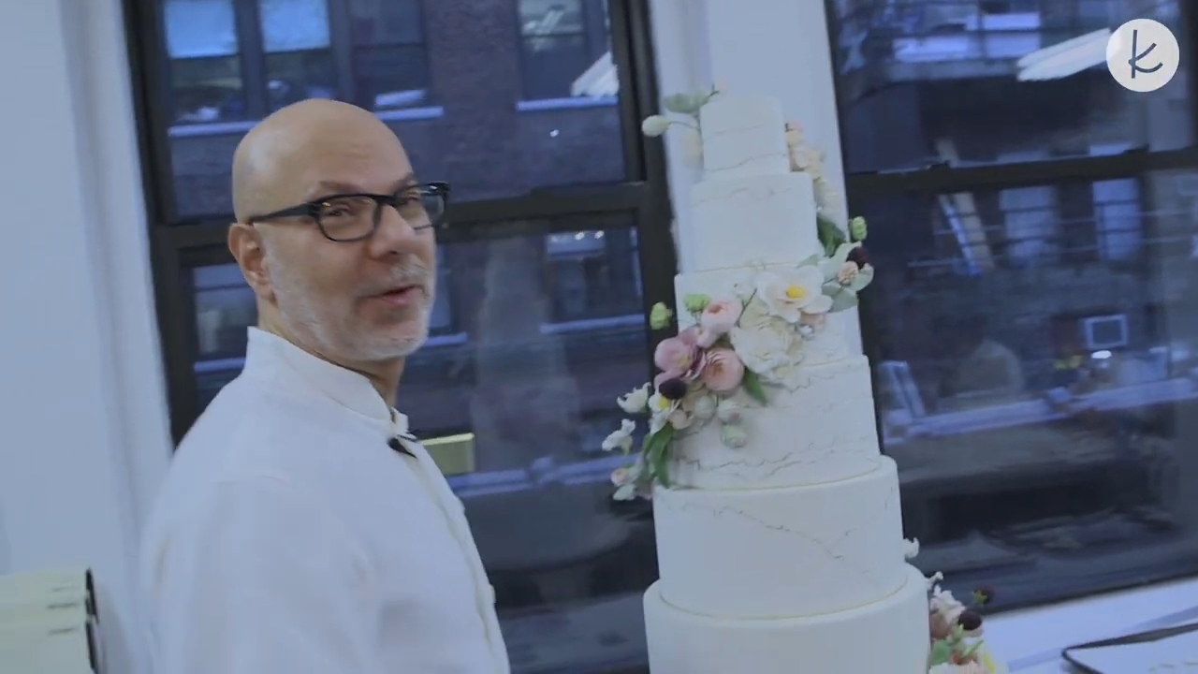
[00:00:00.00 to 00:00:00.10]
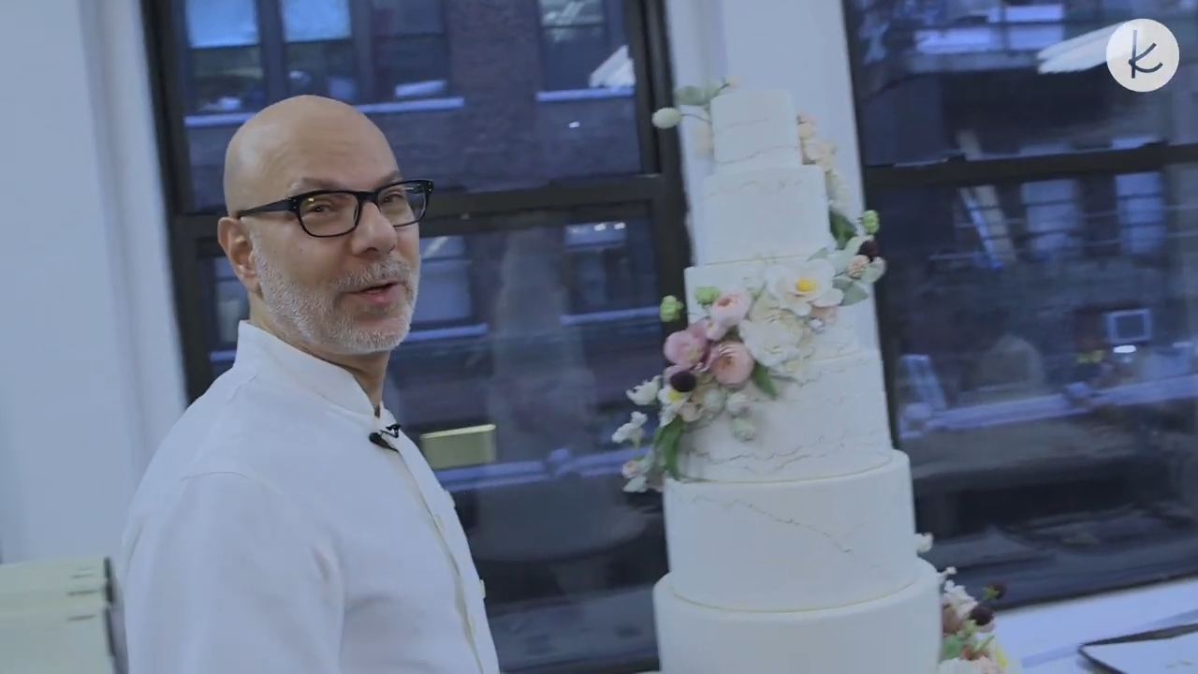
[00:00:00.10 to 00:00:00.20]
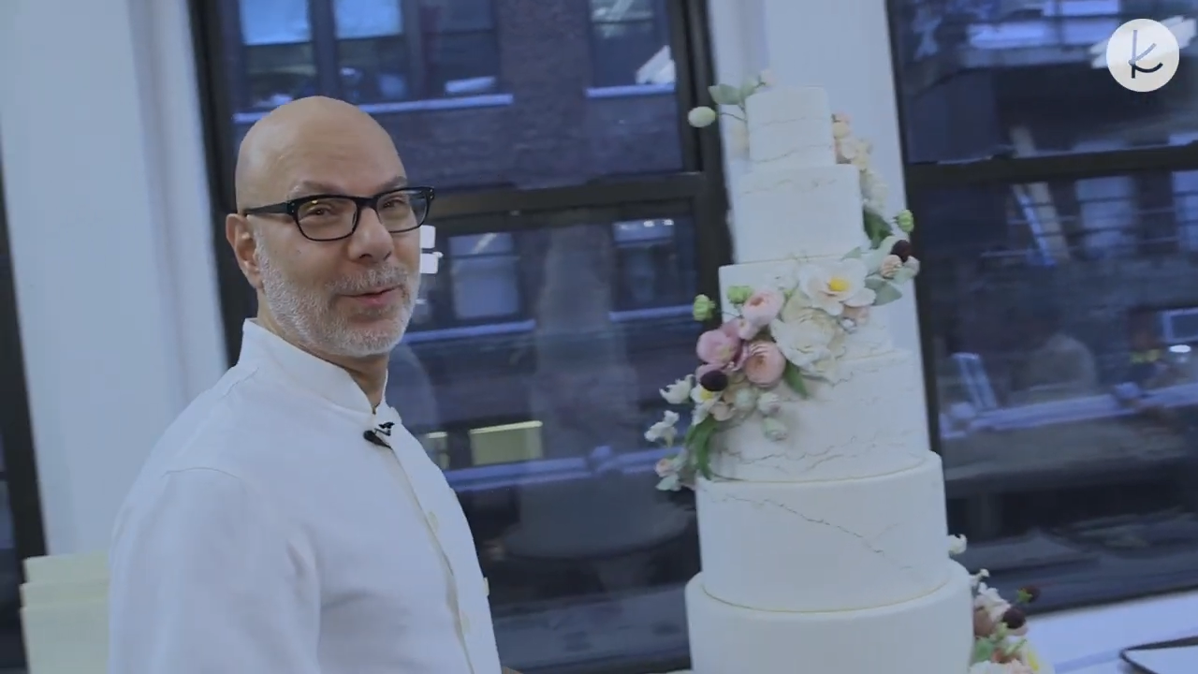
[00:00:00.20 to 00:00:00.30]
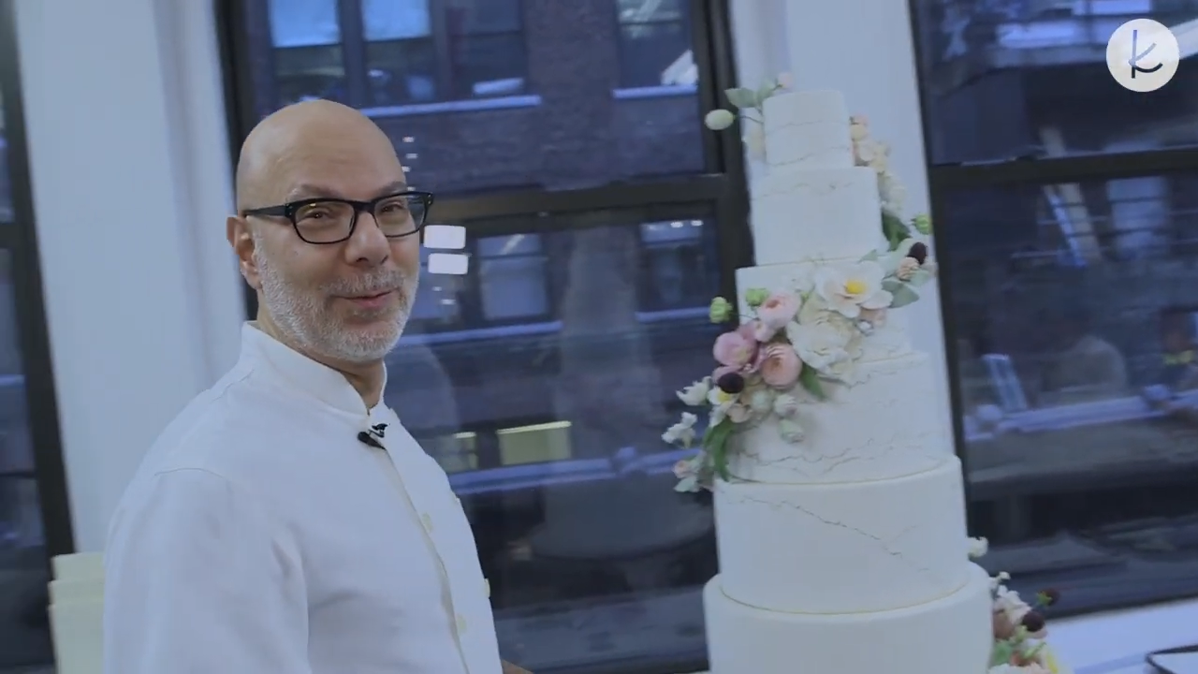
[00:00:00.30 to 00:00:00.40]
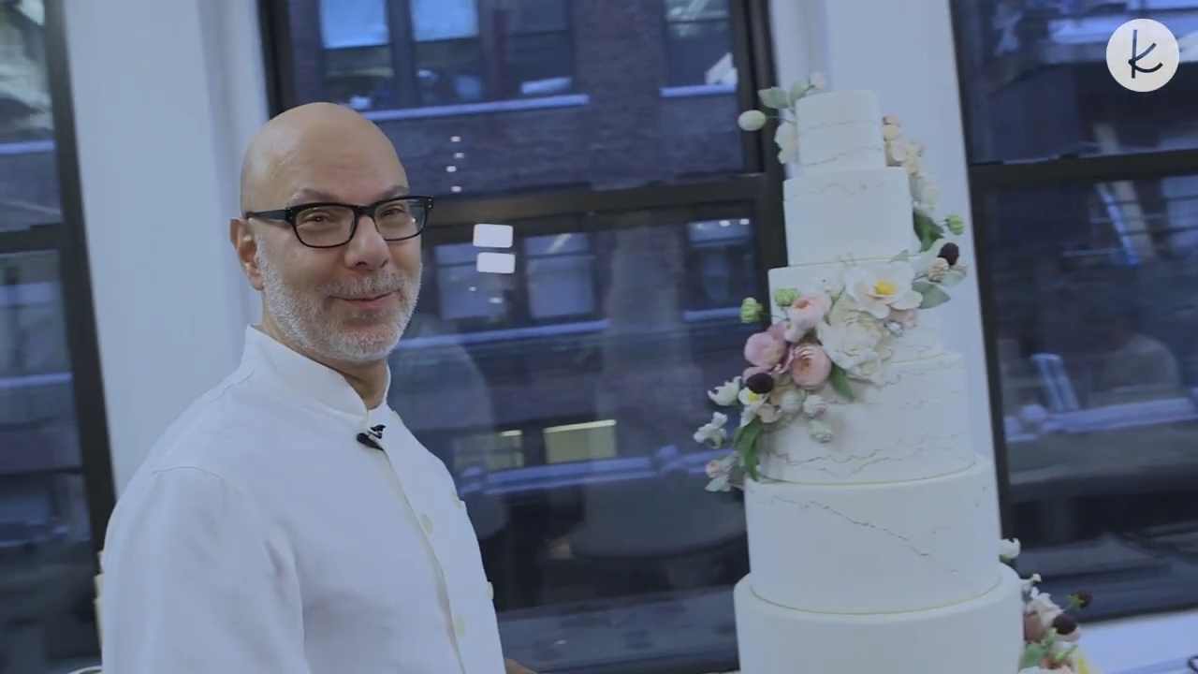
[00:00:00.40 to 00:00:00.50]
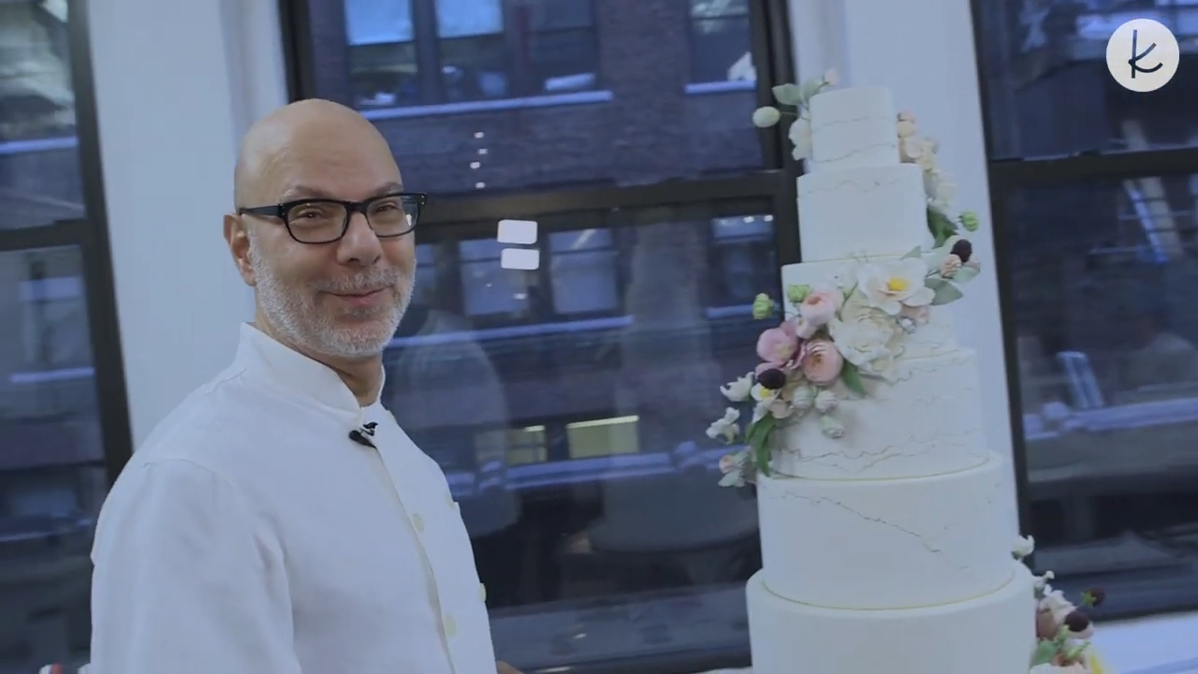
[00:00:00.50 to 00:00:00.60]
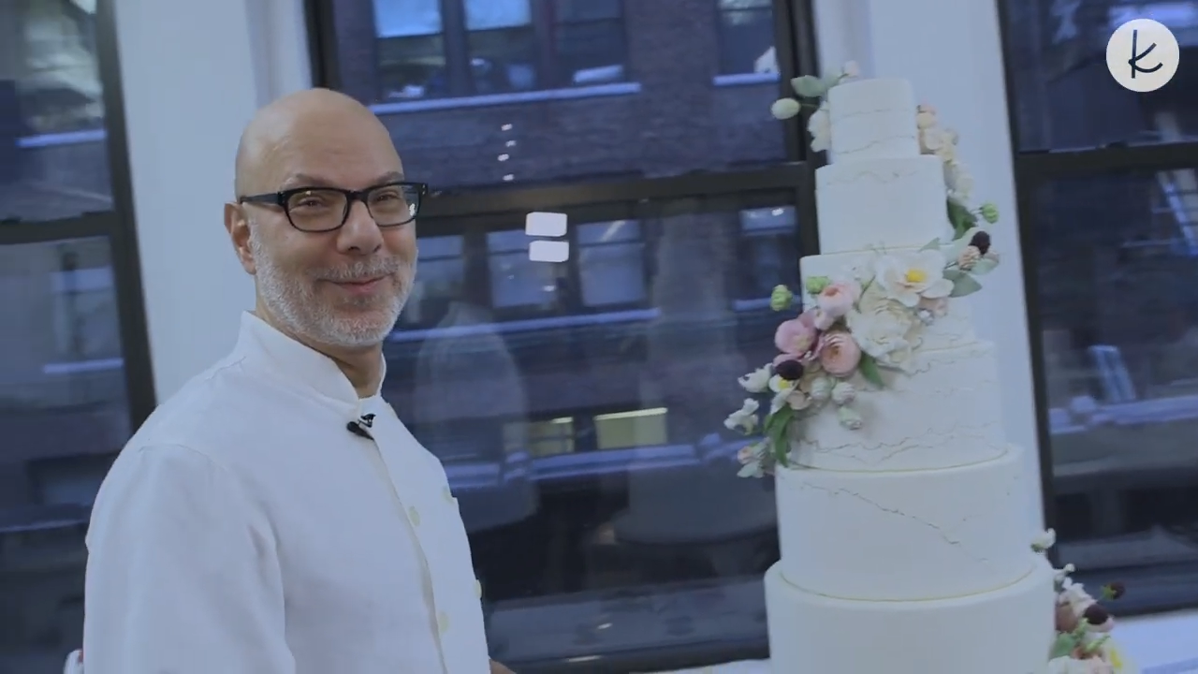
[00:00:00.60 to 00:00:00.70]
for you.